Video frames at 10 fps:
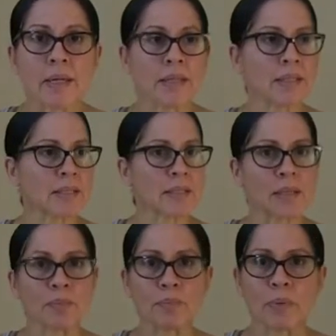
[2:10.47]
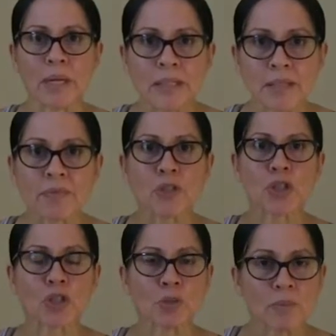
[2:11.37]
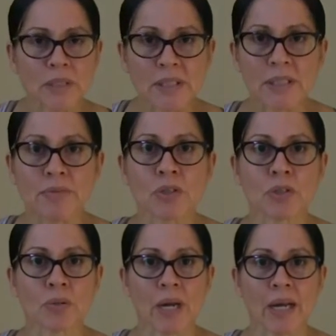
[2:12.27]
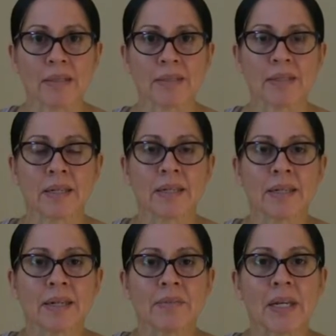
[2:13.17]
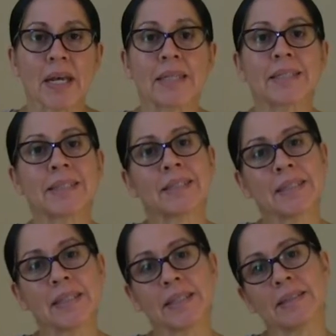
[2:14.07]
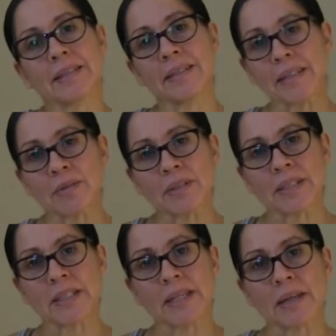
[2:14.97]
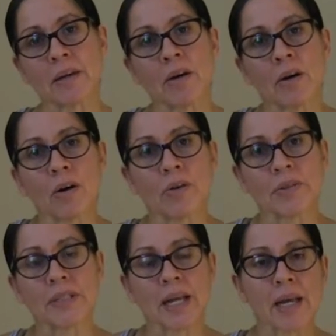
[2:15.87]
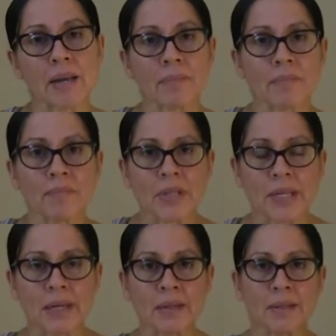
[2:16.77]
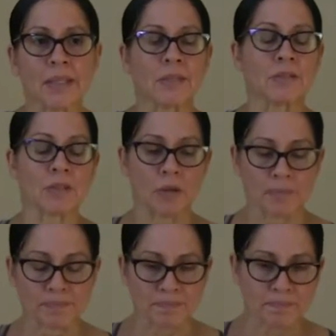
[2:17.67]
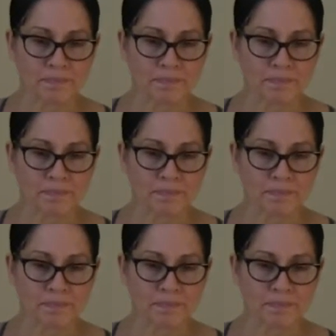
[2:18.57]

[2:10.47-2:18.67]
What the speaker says: and this is compressive cumulative stress that I see in sequencing all the time. Yeah? So